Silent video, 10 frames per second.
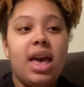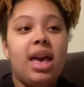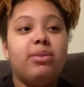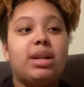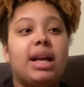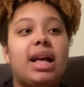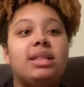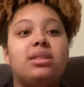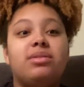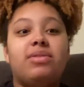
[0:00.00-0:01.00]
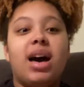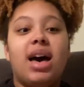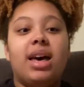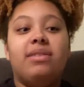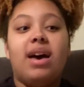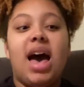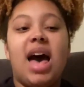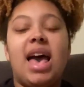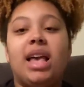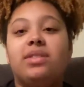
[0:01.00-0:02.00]
And when I got to a 5, I
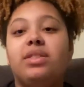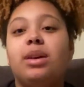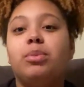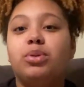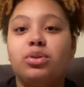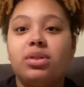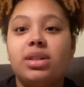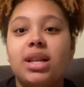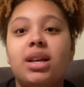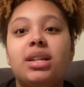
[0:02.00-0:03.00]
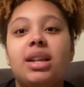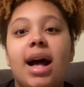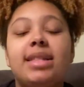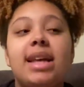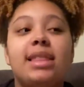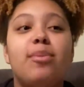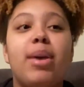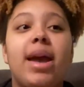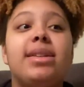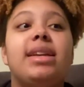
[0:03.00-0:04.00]
asked for the epidural because I could not take the
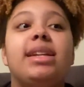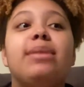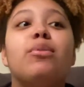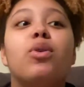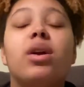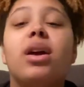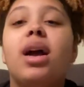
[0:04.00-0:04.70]
pain anymore.